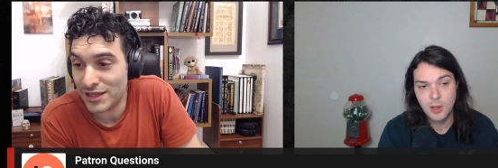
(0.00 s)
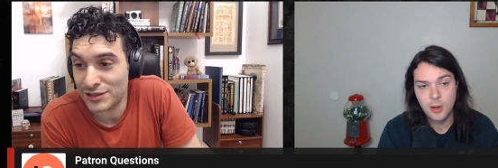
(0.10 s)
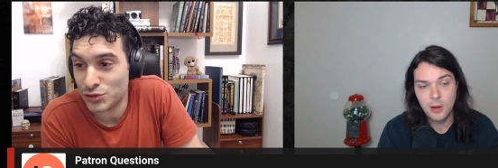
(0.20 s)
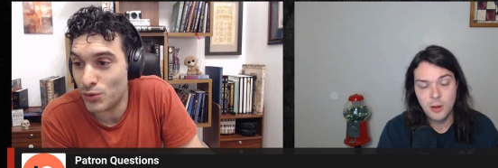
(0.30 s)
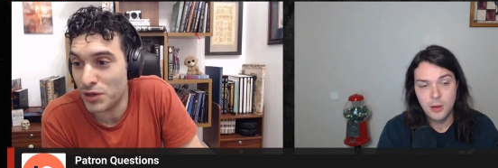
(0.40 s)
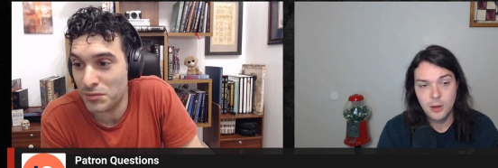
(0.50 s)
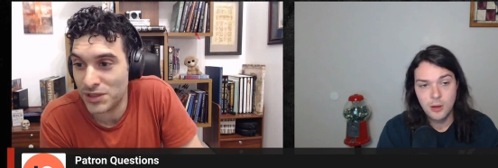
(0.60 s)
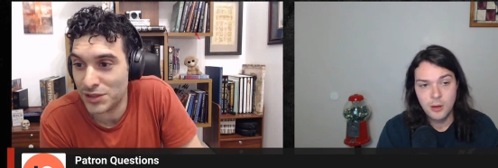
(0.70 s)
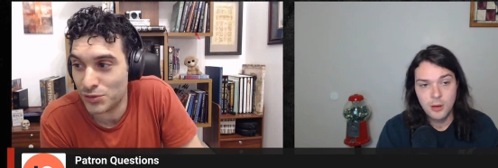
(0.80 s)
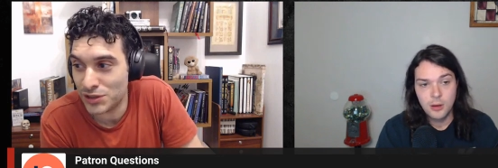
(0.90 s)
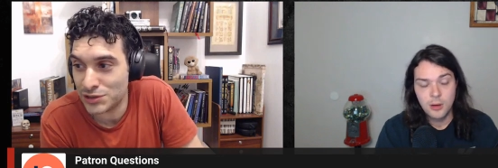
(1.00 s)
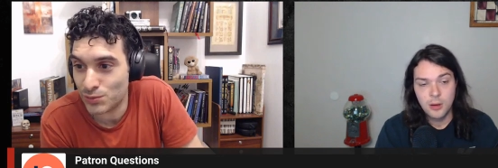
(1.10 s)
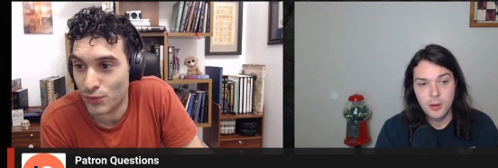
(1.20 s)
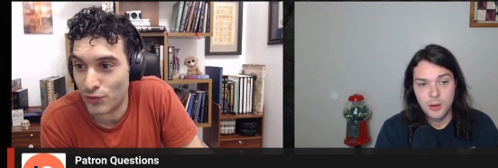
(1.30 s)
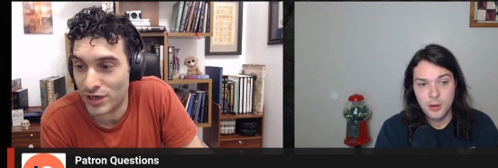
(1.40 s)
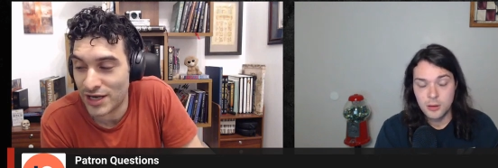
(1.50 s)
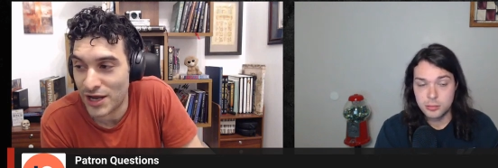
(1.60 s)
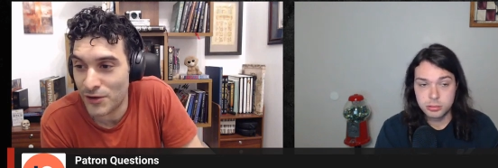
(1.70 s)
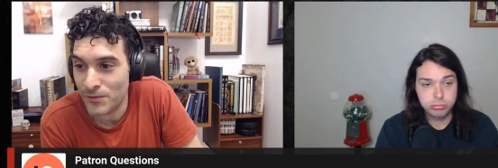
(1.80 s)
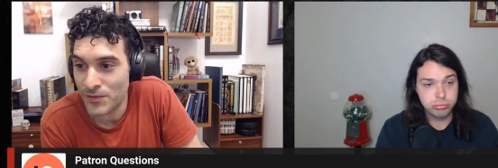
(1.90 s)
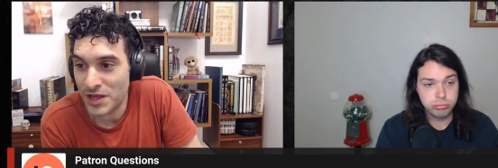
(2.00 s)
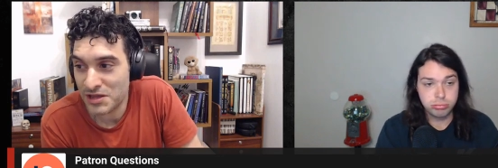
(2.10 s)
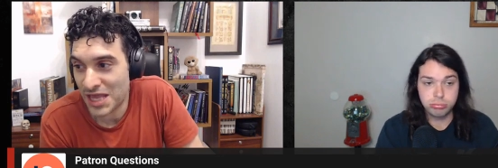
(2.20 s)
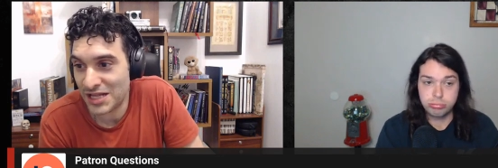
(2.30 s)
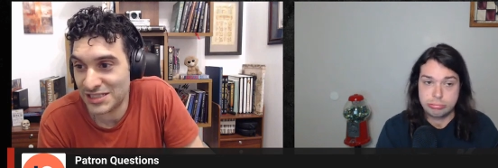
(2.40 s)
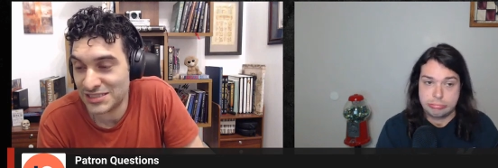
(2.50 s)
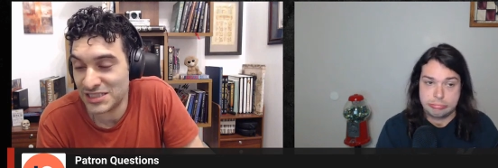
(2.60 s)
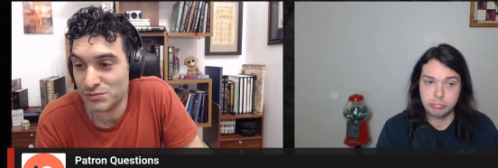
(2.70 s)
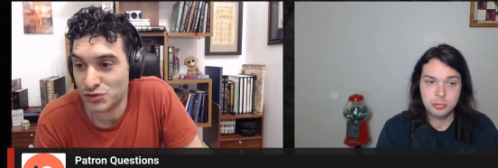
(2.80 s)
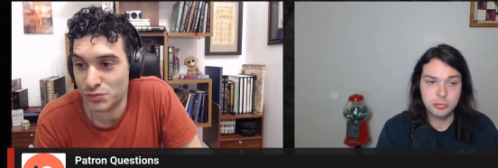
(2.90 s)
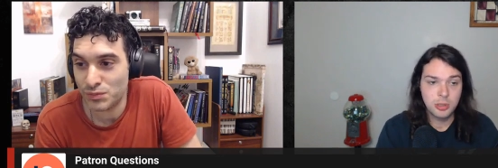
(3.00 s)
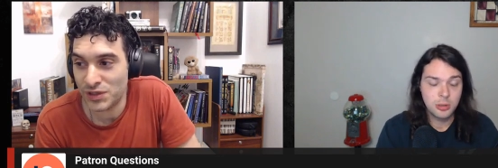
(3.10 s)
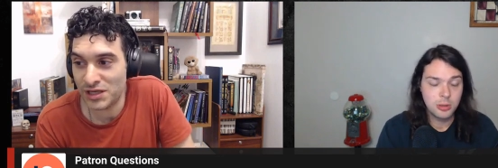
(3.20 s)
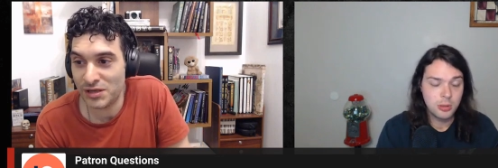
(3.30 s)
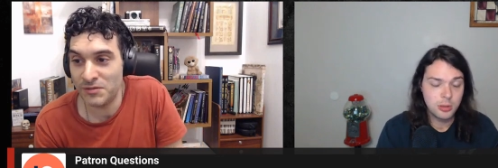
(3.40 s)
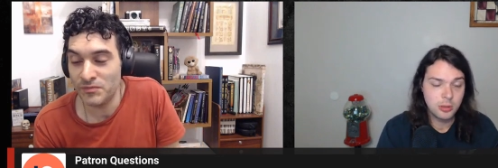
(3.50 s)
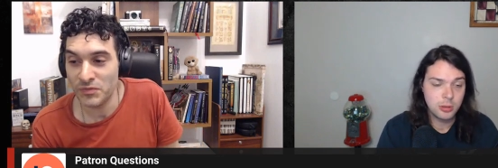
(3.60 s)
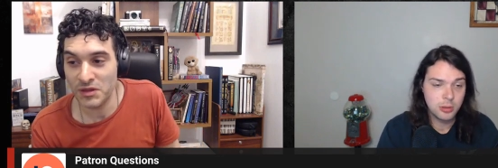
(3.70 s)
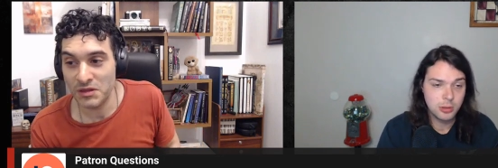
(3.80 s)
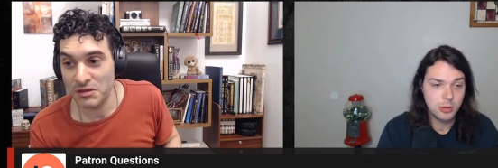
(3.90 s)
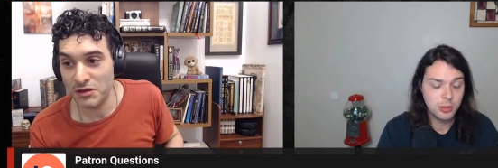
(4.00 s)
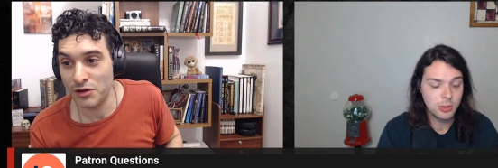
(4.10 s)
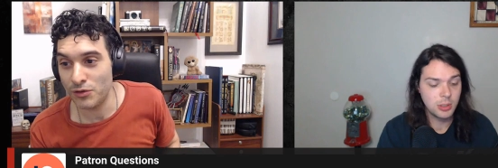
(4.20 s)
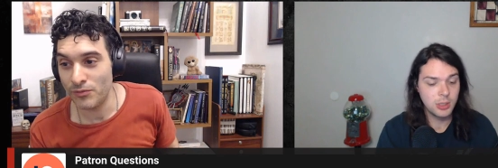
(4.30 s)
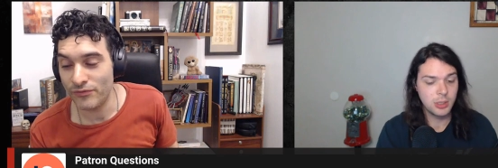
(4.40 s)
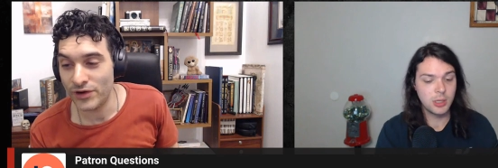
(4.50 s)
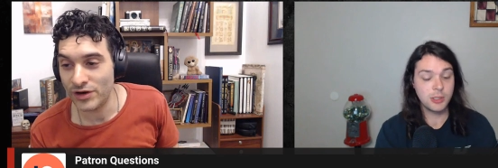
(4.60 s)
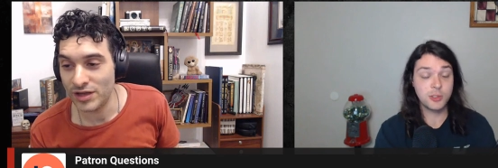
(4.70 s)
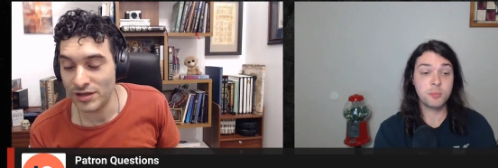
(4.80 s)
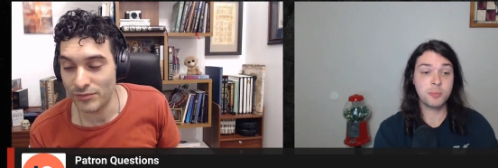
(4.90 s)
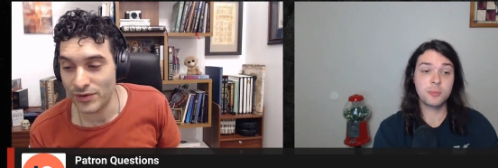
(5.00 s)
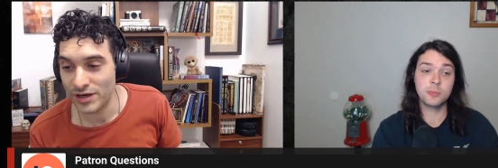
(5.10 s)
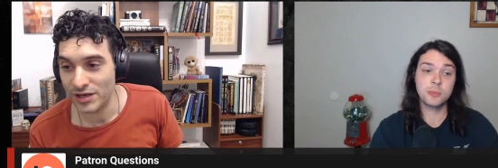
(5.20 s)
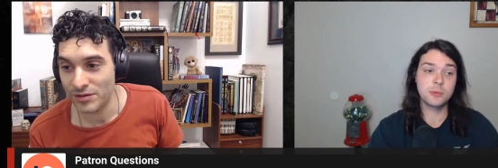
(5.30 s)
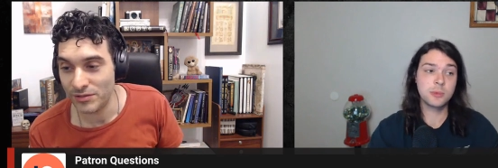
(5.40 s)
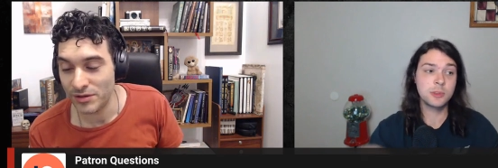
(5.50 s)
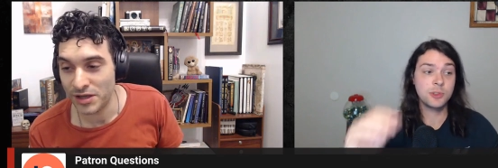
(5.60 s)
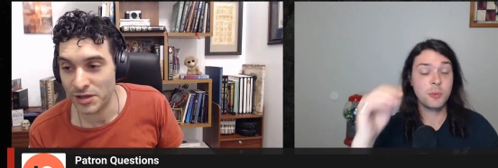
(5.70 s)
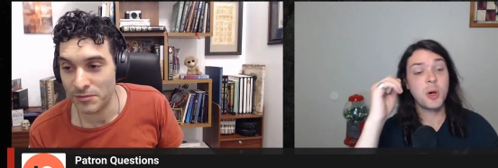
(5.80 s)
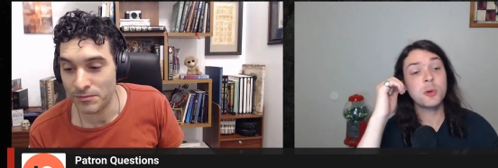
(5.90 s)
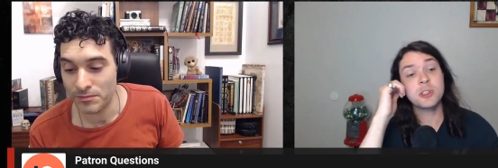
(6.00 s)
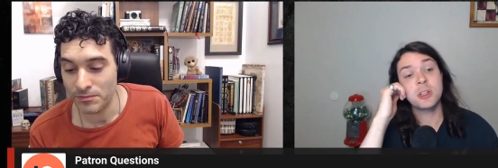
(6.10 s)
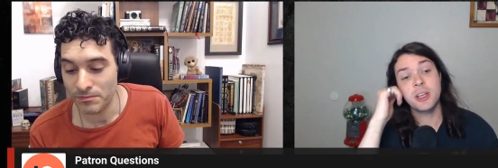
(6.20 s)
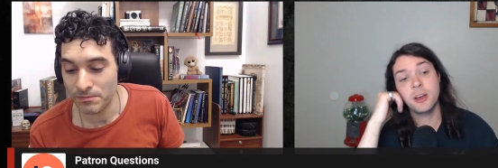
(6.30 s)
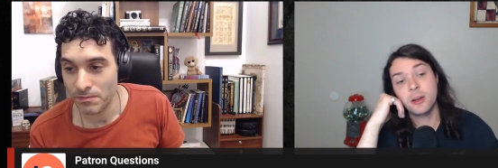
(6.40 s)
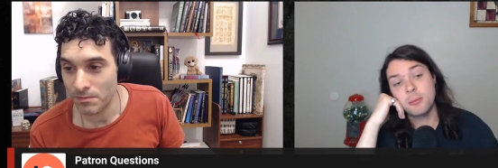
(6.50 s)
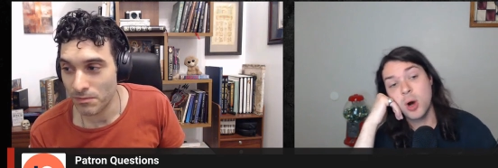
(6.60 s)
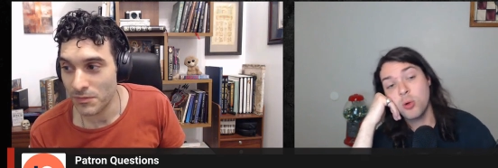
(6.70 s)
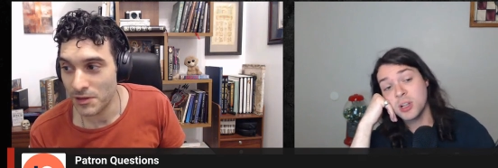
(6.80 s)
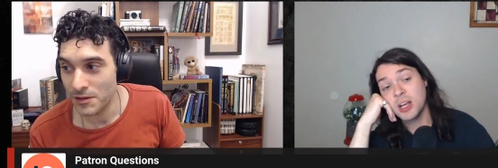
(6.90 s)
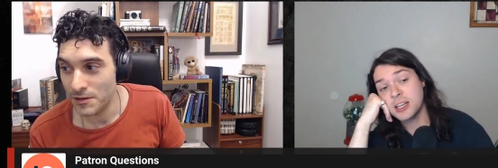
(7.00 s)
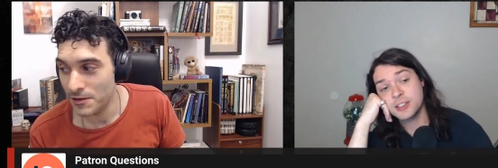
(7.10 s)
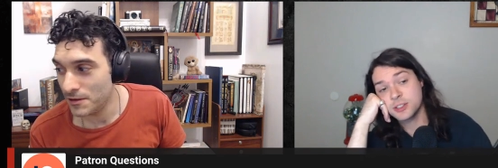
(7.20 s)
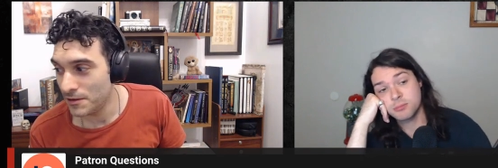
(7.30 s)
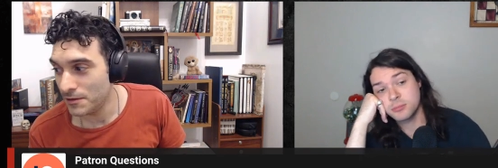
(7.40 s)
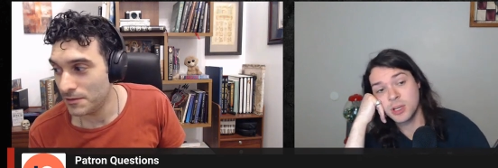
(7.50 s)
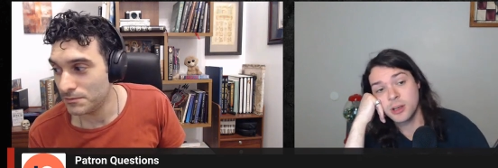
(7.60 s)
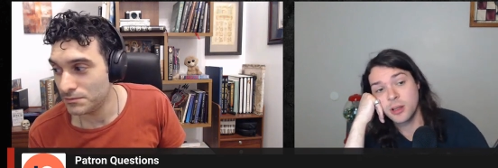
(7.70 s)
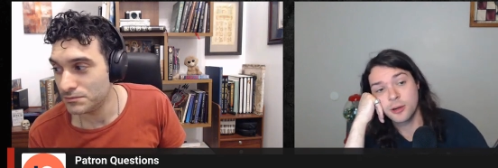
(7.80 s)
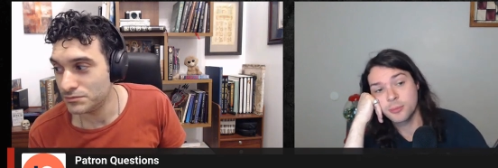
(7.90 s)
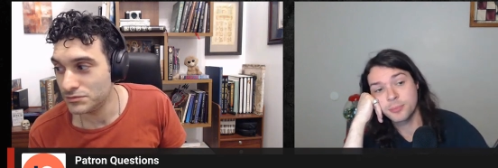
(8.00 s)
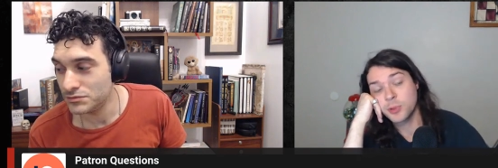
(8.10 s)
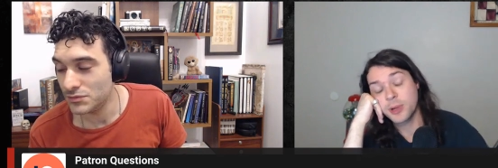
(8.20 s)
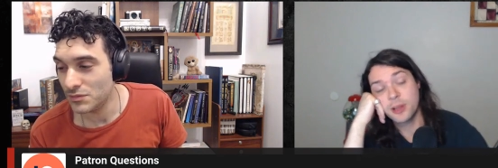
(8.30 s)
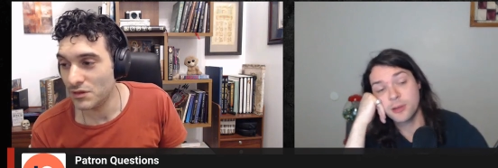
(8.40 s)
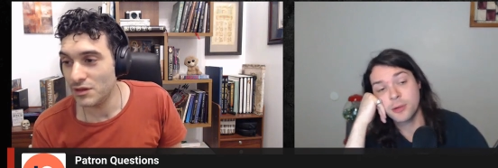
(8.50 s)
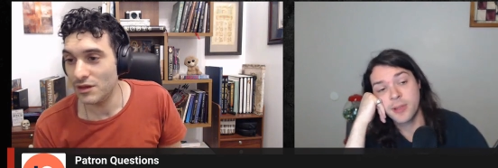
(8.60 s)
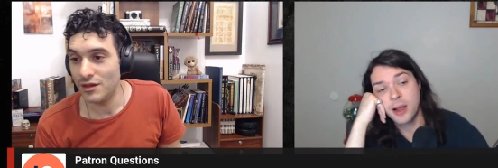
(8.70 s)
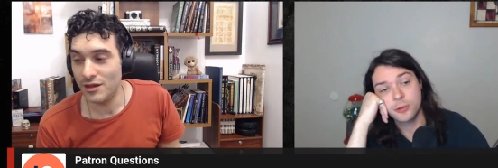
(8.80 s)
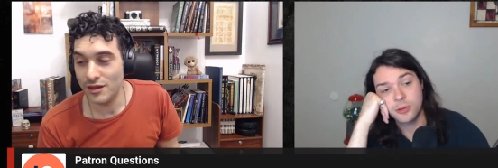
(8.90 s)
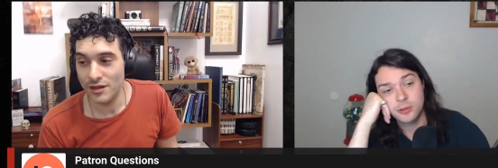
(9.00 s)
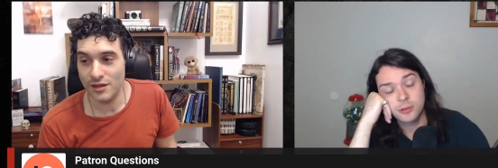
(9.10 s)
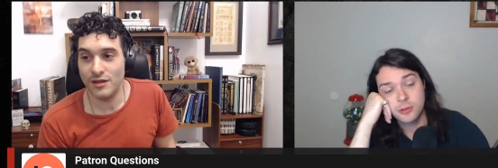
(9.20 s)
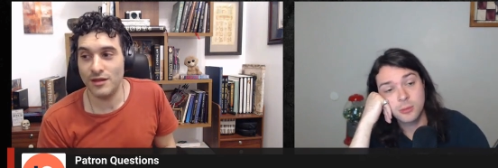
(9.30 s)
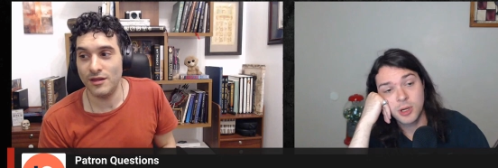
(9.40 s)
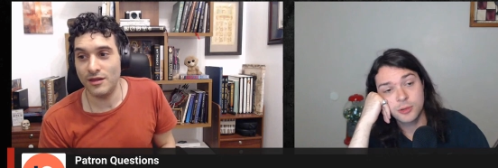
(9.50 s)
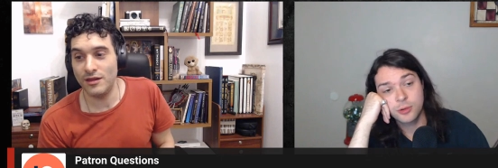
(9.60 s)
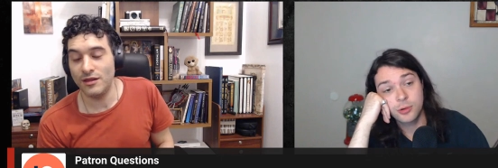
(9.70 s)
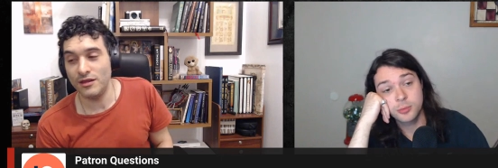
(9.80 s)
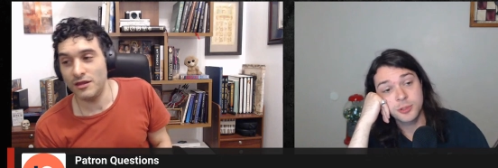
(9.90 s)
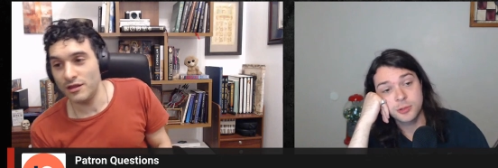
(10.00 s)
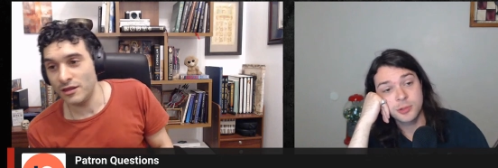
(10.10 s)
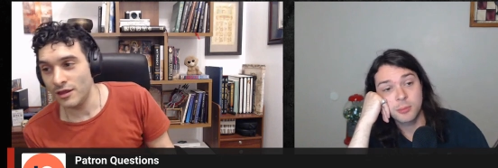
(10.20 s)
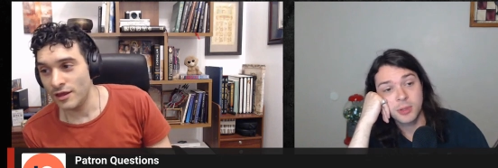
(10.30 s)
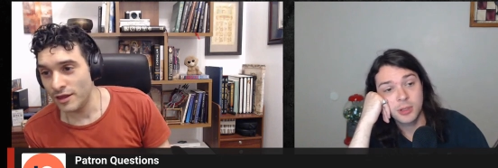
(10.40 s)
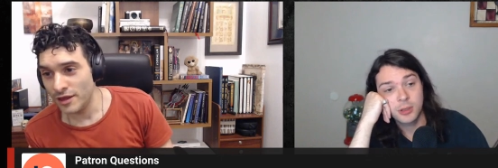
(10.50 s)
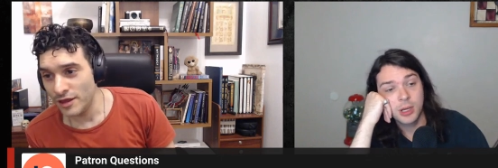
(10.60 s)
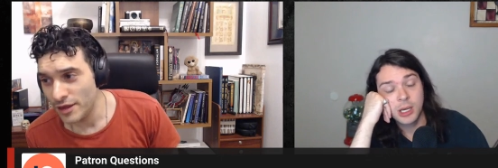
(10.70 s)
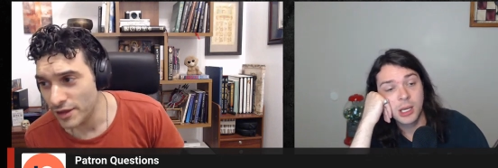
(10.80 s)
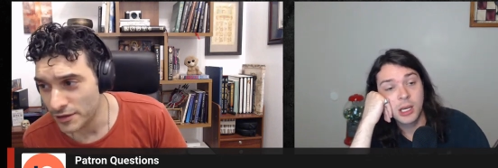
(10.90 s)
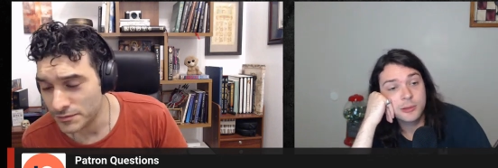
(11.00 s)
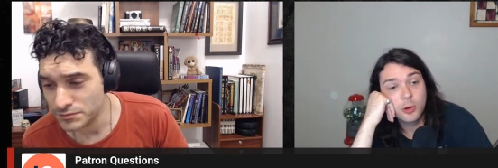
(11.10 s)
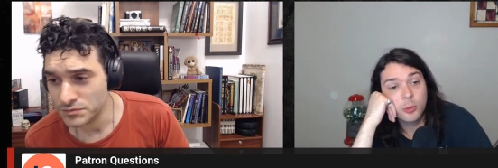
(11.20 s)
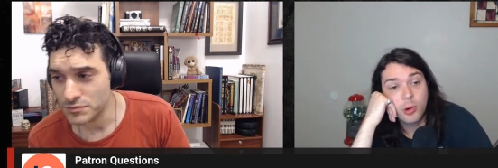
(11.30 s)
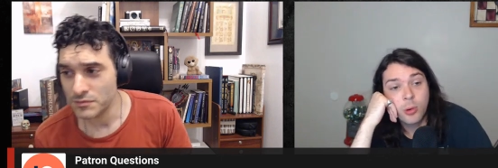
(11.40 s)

Speaker 1: he's so committed to this war right now that he seems to be, you know, very, very
Speaker 2: uh, supposedly going to mobilize a, another three hundred thousand some odd troops or something. I, I don't know